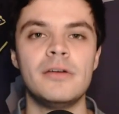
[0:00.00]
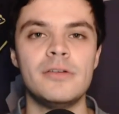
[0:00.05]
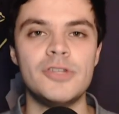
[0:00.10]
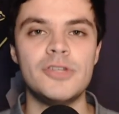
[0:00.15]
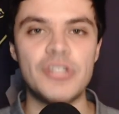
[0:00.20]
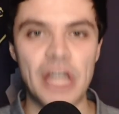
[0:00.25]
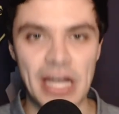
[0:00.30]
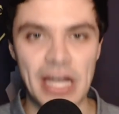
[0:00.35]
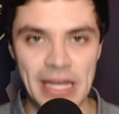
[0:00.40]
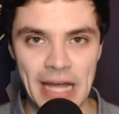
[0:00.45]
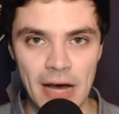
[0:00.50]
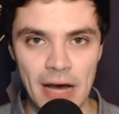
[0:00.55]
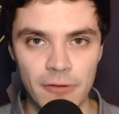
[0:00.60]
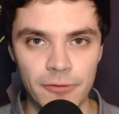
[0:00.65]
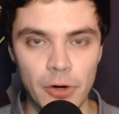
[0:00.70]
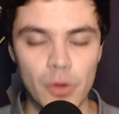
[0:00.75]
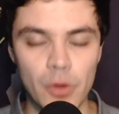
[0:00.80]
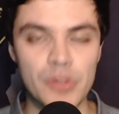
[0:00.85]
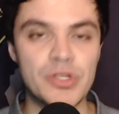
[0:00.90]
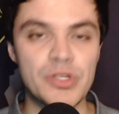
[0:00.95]
Check it out,
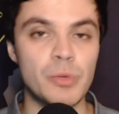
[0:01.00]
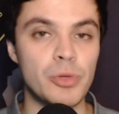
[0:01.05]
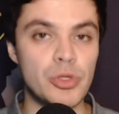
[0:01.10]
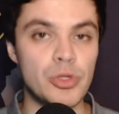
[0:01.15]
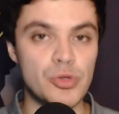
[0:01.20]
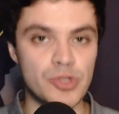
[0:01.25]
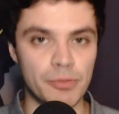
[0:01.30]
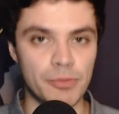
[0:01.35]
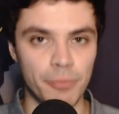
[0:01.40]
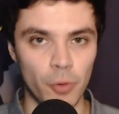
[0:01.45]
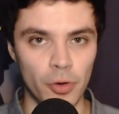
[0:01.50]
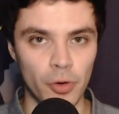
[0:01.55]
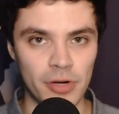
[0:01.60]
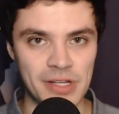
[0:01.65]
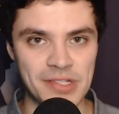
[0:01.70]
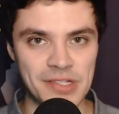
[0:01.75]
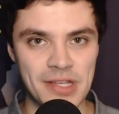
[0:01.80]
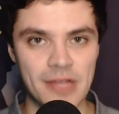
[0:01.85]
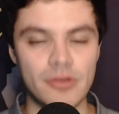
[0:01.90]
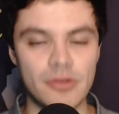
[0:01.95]
folks. And when you support
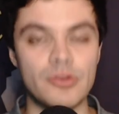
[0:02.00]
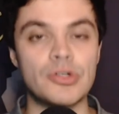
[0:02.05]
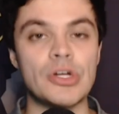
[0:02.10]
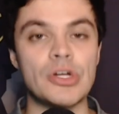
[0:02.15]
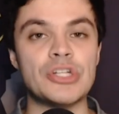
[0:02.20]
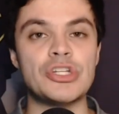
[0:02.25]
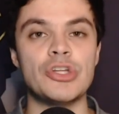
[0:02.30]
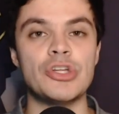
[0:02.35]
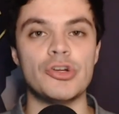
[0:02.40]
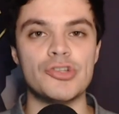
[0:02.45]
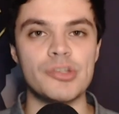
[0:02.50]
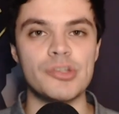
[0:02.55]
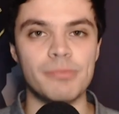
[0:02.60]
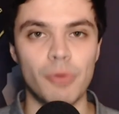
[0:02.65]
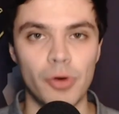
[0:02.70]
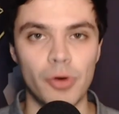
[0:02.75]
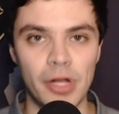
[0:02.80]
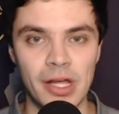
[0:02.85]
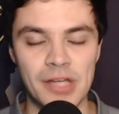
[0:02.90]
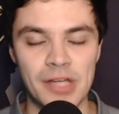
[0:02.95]
Ascent Nutrition, you're
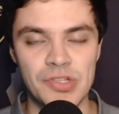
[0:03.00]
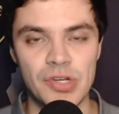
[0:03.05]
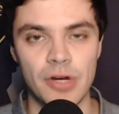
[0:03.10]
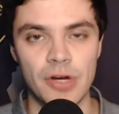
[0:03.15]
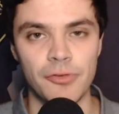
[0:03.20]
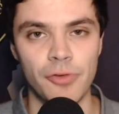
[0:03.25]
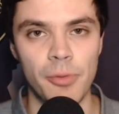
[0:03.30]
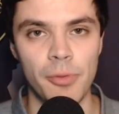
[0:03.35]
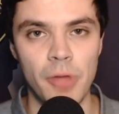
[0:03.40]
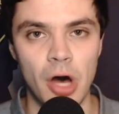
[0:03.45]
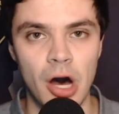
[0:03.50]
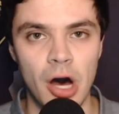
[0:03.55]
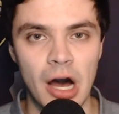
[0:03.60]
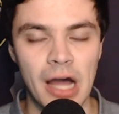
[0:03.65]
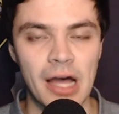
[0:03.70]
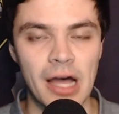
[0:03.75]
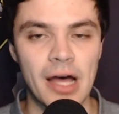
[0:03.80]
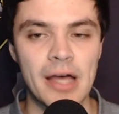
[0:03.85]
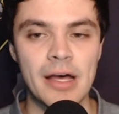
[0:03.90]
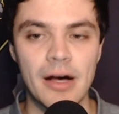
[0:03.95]
supporting us here from the
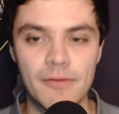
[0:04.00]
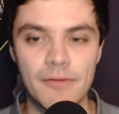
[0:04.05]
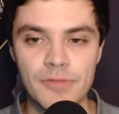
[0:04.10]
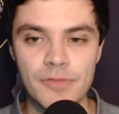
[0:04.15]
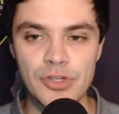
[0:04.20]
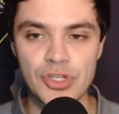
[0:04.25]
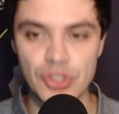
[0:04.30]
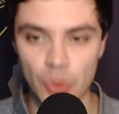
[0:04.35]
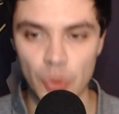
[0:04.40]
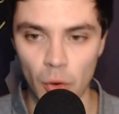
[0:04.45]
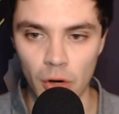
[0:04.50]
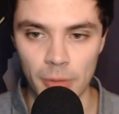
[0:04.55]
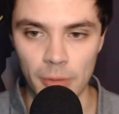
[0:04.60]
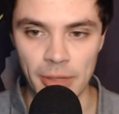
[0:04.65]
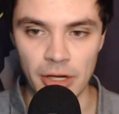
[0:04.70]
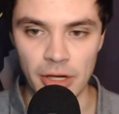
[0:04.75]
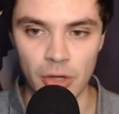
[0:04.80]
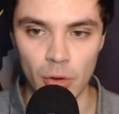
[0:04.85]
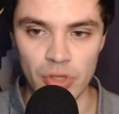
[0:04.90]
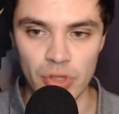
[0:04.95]
Hawkeye of the Storm.
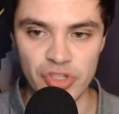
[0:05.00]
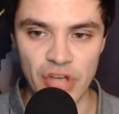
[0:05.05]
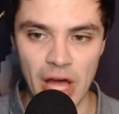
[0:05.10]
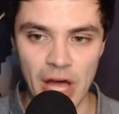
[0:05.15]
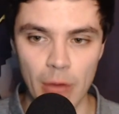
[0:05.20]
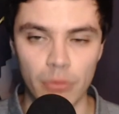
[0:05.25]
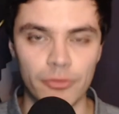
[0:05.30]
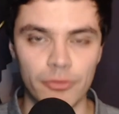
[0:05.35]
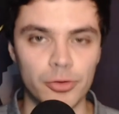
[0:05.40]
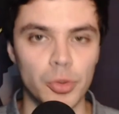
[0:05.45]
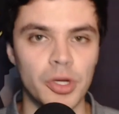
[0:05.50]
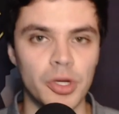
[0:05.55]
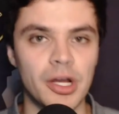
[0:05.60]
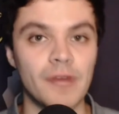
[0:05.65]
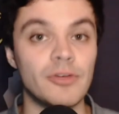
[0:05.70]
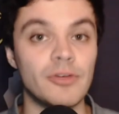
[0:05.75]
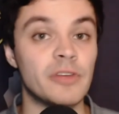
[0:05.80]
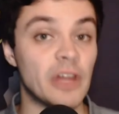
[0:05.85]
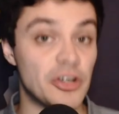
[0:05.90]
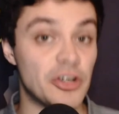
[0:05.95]
And of course, Iowa floor
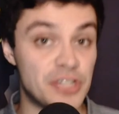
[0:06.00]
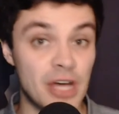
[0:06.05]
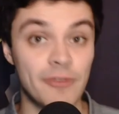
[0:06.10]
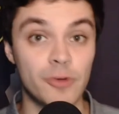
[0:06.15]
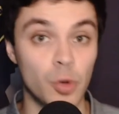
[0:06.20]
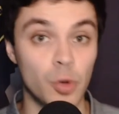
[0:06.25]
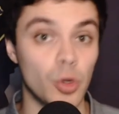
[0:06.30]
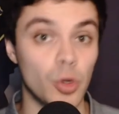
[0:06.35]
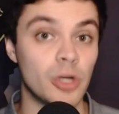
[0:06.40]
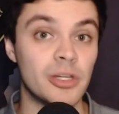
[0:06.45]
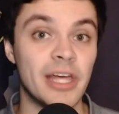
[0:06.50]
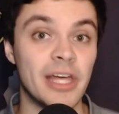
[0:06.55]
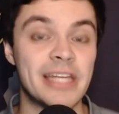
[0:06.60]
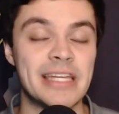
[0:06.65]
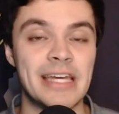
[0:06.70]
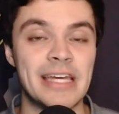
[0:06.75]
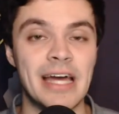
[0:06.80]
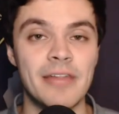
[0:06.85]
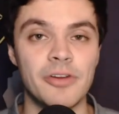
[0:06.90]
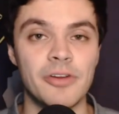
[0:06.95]
covering, their tough core click
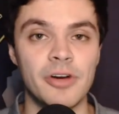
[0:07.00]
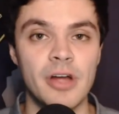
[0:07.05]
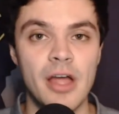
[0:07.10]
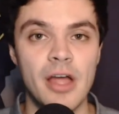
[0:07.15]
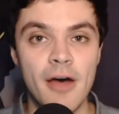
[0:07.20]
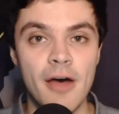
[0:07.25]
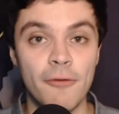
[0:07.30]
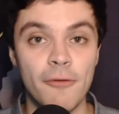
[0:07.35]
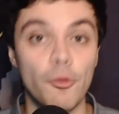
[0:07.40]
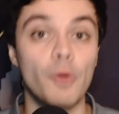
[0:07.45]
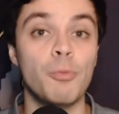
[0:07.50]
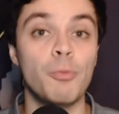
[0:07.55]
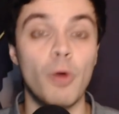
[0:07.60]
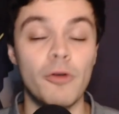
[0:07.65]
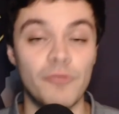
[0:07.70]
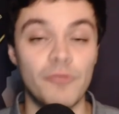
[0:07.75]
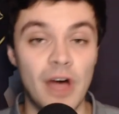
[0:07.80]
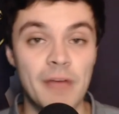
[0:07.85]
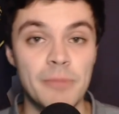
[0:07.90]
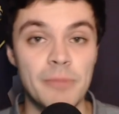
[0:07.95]
together,
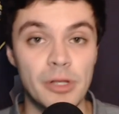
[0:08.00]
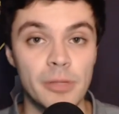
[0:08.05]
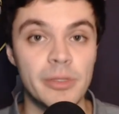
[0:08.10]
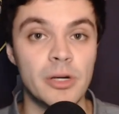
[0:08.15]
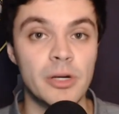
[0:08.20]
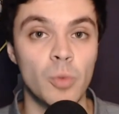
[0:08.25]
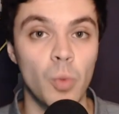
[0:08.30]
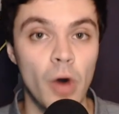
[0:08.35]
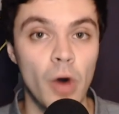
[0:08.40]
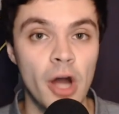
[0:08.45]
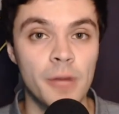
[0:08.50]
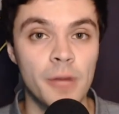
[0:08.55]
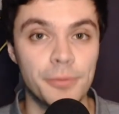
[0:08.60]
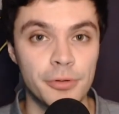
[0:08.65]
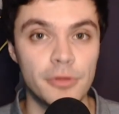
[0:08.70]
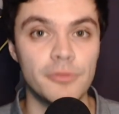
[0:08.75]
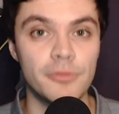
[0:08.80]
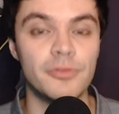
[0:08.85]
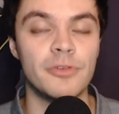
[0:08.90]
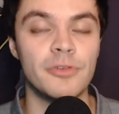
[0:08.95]
4.5 millimeter
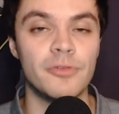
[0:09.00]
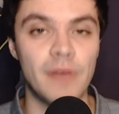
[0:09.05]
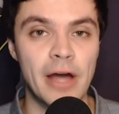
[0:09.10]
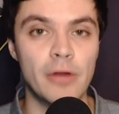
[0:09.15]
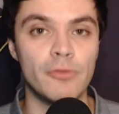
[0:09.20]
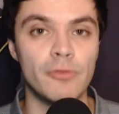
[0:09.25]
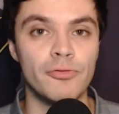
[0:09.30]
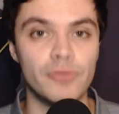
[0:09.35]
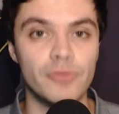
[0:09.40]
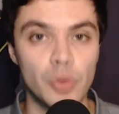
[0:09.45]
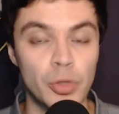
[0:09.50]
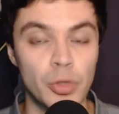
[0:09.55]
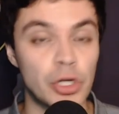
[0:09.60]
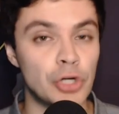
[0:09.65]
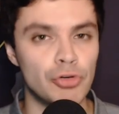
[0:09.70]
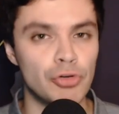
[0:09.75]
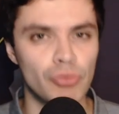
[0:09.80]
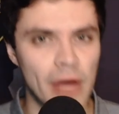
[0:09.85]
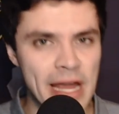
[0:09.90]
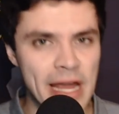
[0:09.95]
waterproof vinyl flooring.
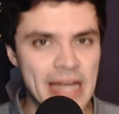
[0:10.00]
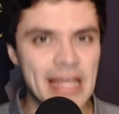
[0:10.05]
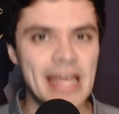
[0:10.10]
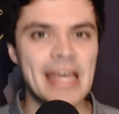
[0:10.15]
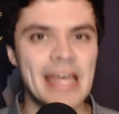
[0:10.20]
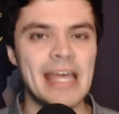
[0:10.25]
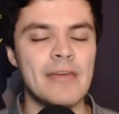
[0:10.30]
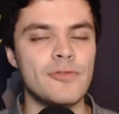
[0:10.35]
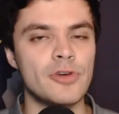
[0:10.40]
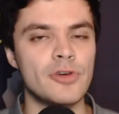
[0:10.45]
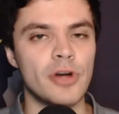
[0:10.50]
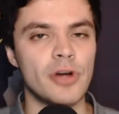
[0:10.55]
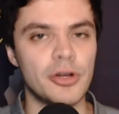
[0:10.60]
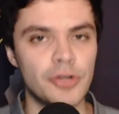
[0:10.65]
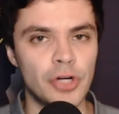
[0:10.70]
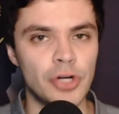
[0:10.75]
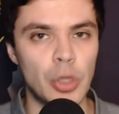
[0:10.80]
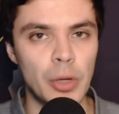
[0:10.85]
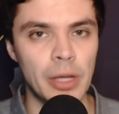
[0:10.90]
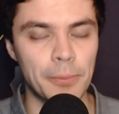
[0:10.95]
Great if you're
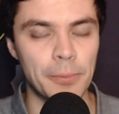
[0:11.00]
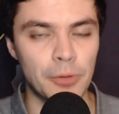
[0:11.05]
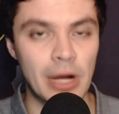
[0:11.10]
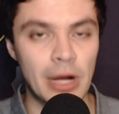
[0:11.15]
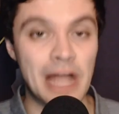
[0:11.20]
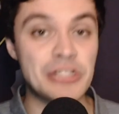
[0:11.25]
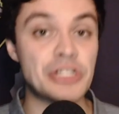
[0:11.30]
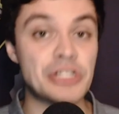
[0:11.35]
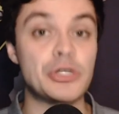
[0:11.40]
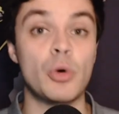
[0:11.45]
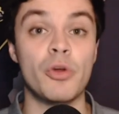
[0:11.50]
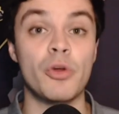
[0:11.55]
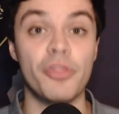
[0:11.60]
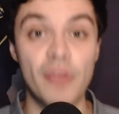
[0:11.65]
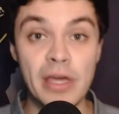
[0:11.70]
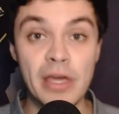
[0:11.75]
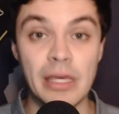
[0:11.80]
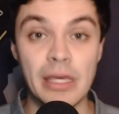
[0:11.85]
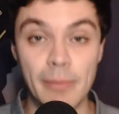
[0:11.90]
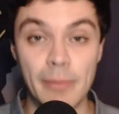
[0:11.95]
undergoing a project or
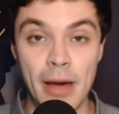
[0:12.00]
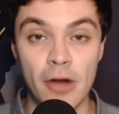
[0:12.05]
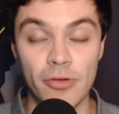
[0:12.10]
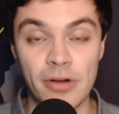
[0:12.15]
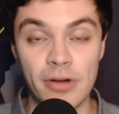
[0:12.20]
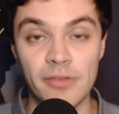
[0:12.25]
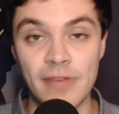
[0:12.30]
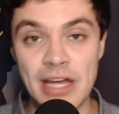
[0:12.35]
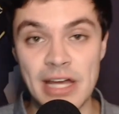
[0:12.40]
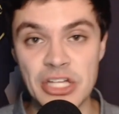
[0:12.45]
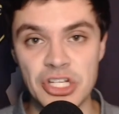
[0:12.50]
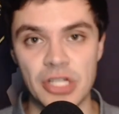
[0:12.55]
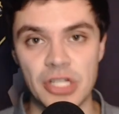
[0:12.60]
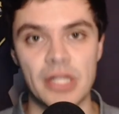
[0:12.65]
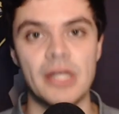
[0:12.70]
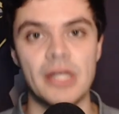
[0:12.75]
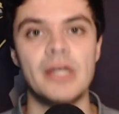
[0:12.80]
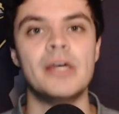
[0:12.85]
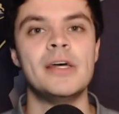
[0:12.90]
thinking about a renovation.